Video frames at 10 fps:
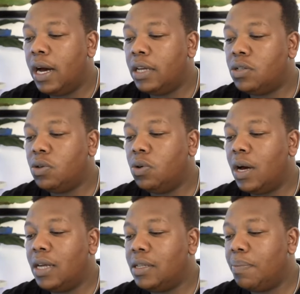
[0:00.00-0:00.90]
so
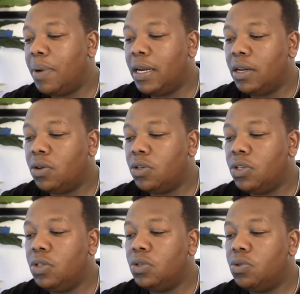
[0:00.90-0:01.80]
as the panel
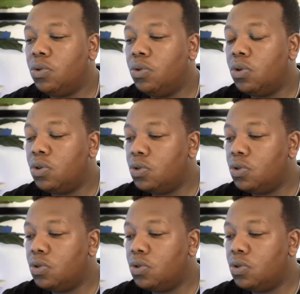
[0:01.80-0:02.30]
continues to grow.